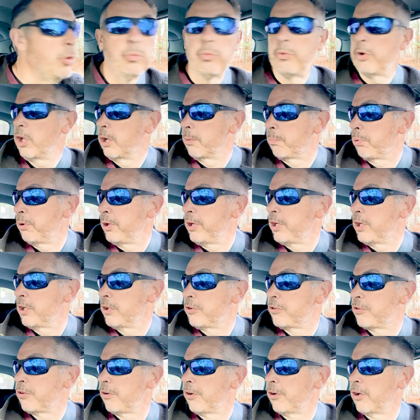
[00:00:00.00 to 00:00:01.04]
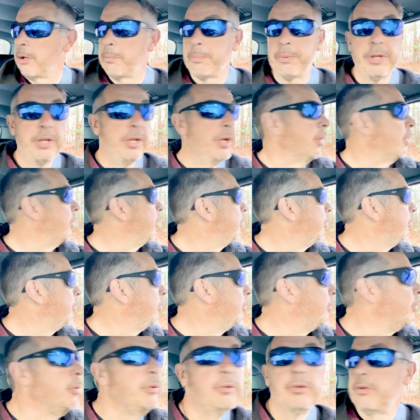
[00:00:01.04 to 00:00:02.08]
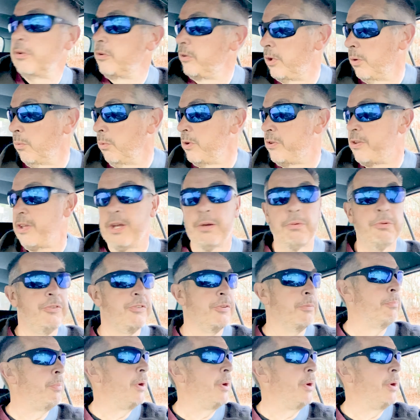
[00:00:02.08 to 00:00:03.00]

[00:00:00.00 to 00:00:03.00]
We get a pretty good turn up here that we take with some